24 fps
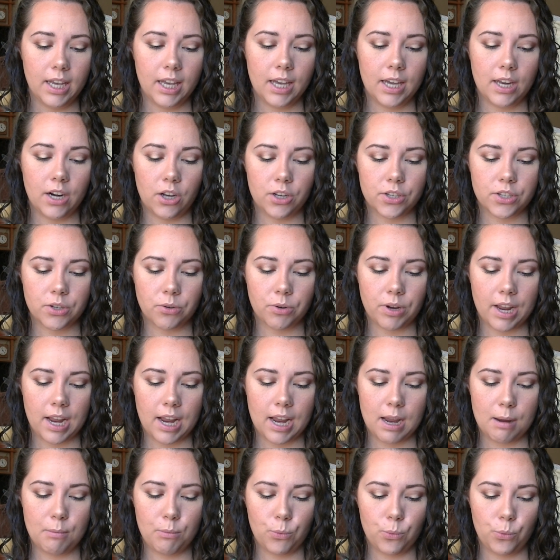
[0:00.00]
It also
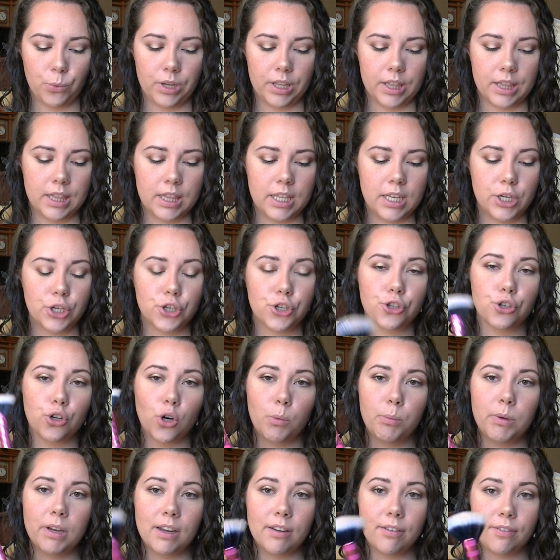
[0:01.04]
came with the
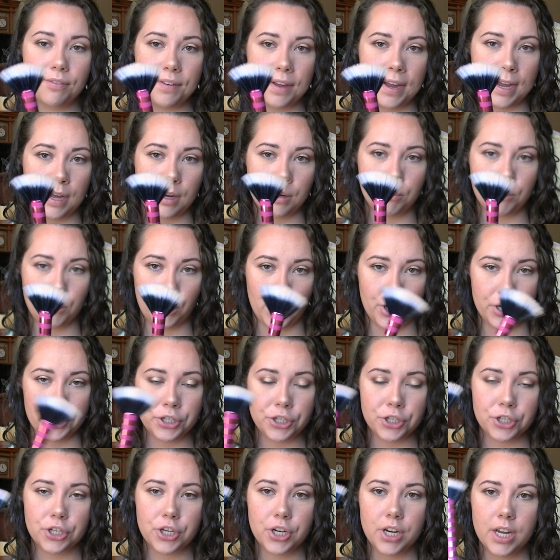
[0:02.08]
strobing fan
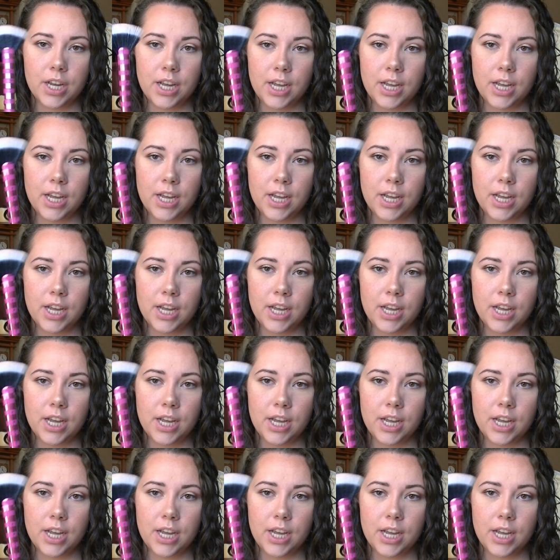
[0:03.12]
brush.